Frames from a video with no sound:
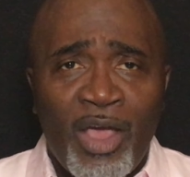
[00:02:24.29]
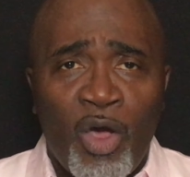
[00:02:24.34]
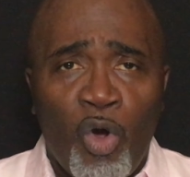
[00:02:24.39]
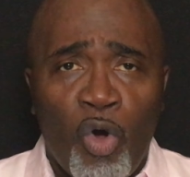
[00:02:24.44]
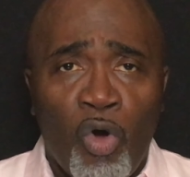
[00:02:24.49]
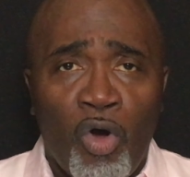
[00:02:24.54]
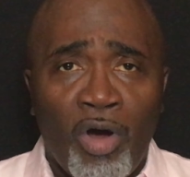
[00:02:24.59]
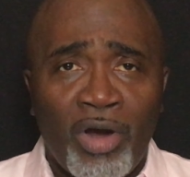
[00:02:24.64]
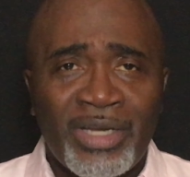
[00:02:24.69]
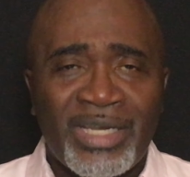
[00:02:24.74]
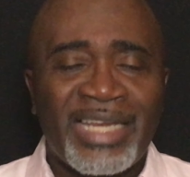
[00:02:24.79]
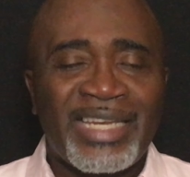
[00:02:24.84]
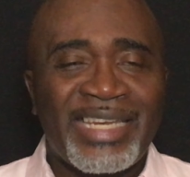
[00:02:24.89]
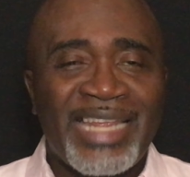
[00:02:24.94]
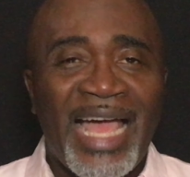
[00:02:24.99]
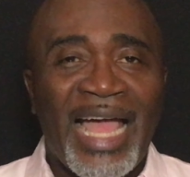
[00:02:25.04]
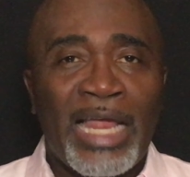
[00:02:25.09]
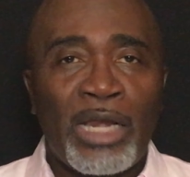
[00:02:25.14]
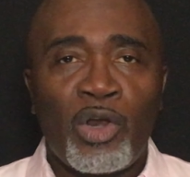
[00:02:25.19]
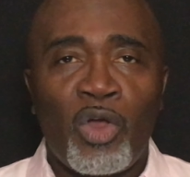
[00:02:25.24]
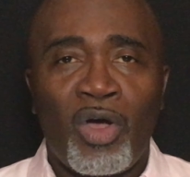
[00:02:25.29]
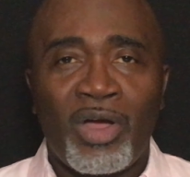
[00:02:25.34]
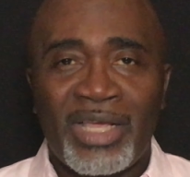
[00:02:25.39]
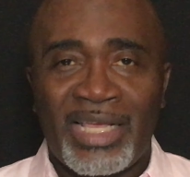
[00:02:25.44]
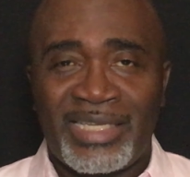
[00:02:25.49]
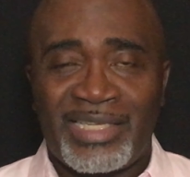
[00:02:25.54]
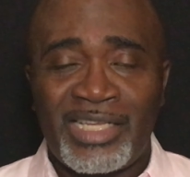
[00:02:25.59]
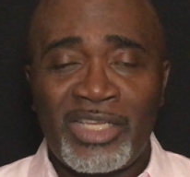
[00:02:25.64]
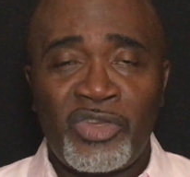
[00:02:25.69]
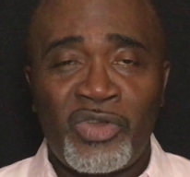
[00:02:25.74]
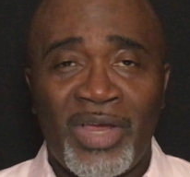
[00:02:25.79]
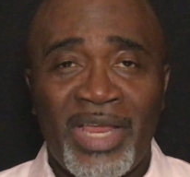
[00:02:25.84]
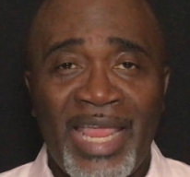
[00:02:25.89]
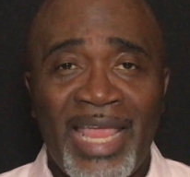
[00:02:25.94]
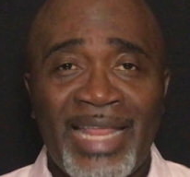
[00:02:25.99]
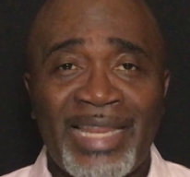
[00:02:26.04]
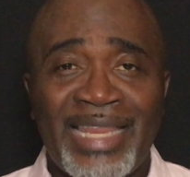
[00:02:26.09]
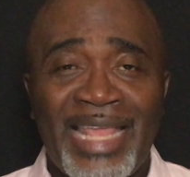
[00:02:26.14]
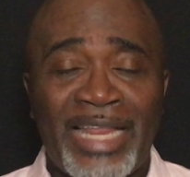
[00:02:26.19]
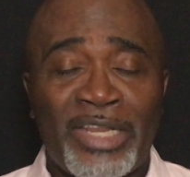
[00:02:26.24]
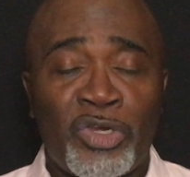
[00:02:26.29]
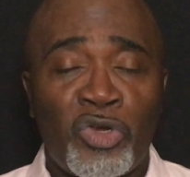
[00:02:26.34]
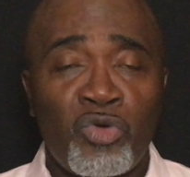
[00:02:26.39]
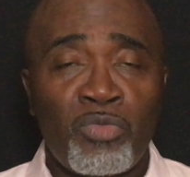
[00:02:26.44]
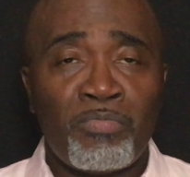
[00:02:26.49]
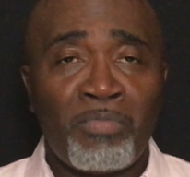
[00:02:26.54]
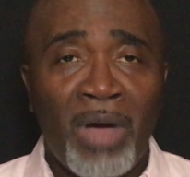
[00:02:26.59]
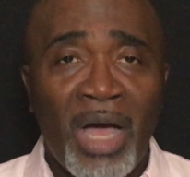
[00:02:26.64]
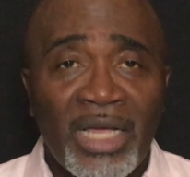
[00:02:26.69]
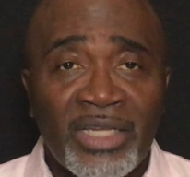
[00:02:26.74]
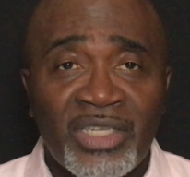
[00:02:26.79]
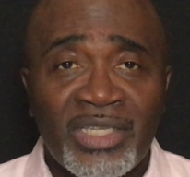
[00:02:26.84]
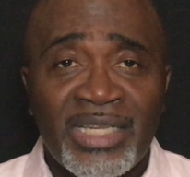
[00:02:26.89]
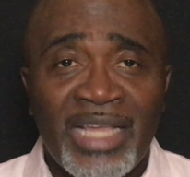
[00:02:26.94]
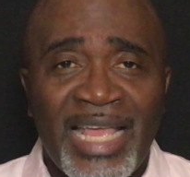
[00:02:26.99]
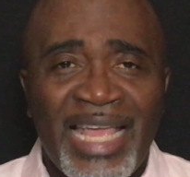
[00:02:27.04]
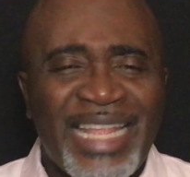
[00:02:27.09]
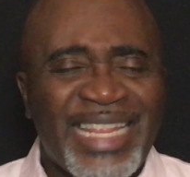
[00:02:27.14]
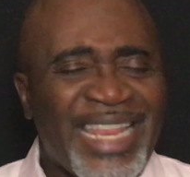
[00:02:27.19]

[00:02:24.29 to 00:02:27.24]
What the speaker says: or the dialogue is in your head that you must,